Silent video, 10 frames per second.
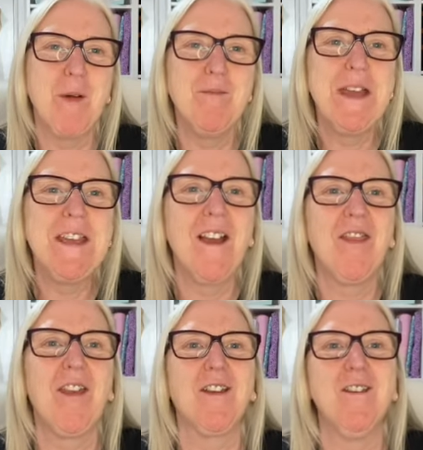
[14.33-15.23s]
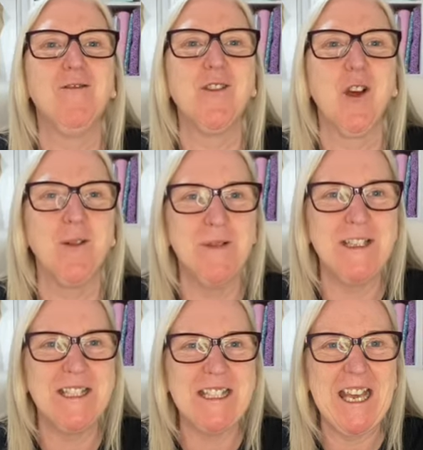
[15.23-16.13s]
me and thank you for joining me
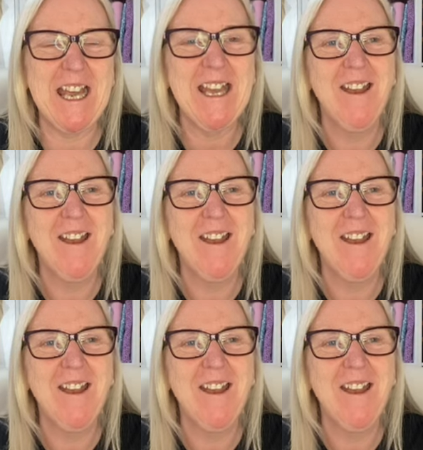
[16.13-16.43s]
today.